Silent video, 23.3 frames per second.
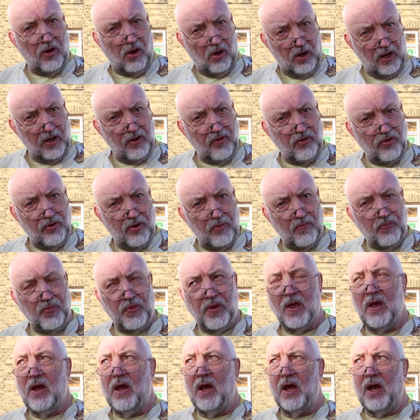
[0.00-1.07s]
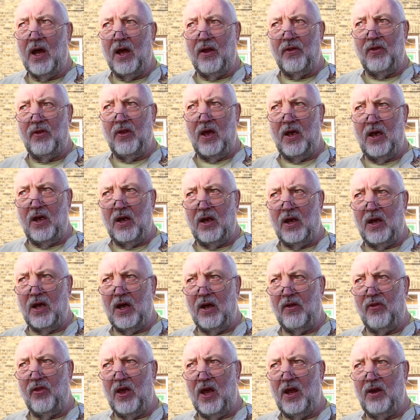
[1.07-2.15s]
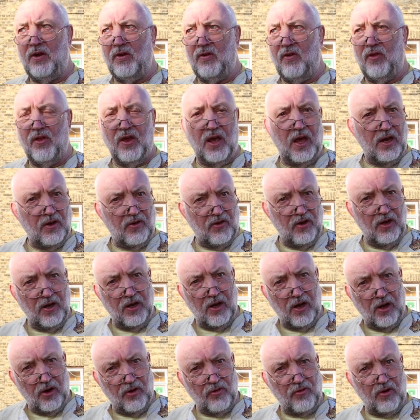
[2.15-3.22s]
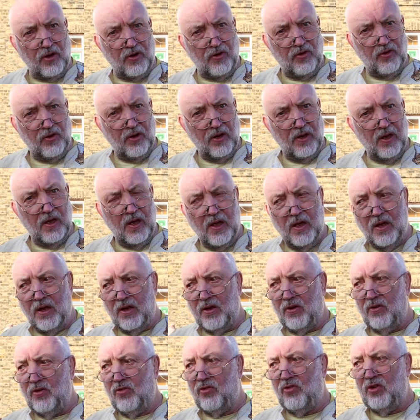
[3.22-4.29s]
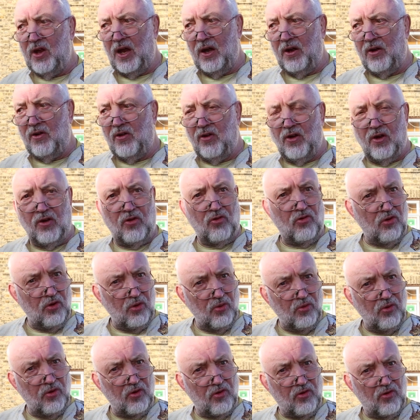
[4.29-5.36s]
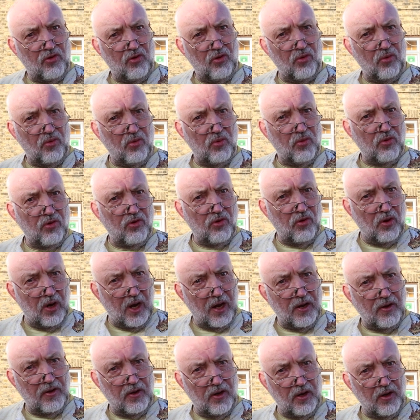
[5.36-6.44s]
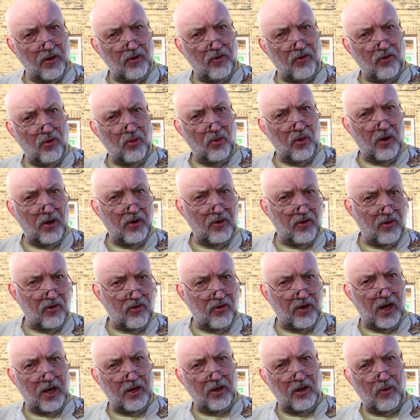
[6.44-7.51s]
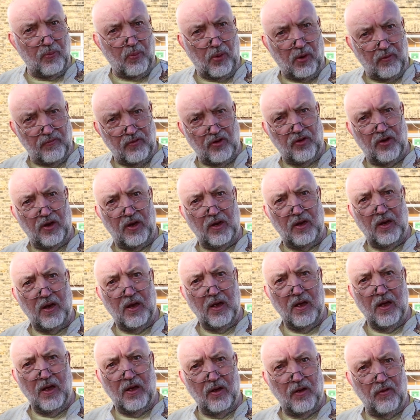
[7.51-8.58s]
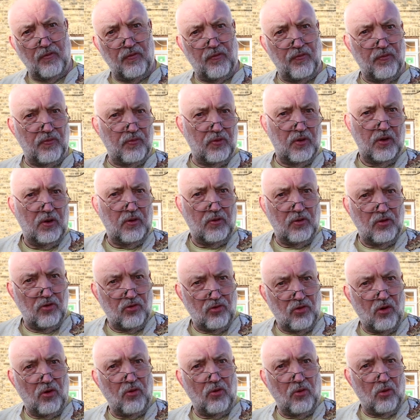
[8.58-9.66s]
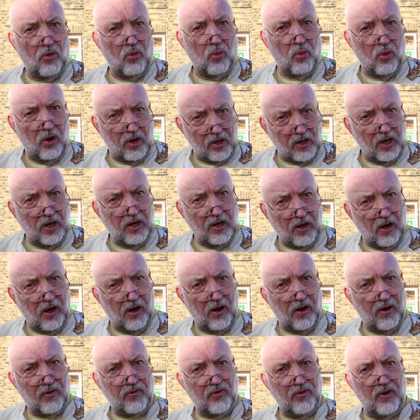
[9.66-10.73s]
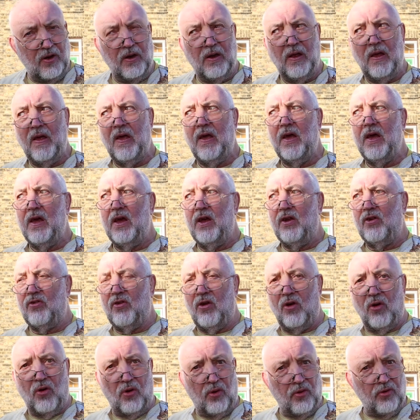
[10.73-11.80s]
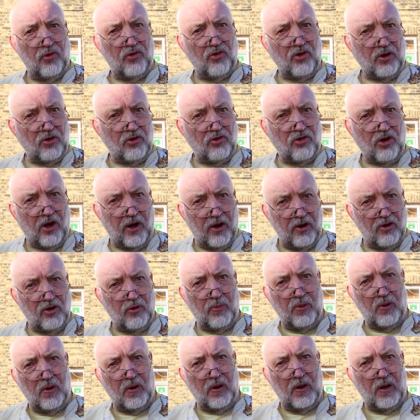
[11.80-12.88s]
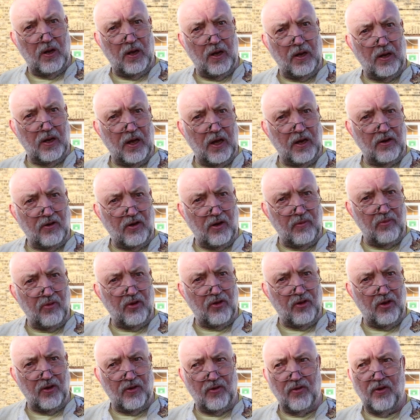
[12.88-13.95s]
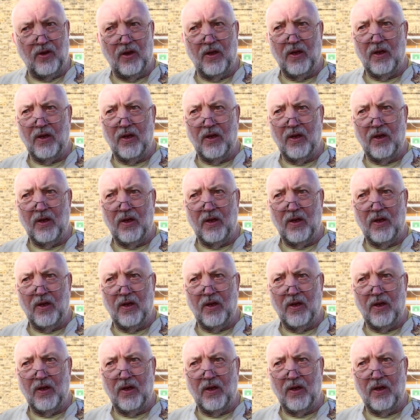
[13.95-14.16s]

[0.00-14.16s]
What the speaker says: College, and they, at the end of the 1800s, sent students to London to understand the poverty of the so-called working class and to launch charitable activities.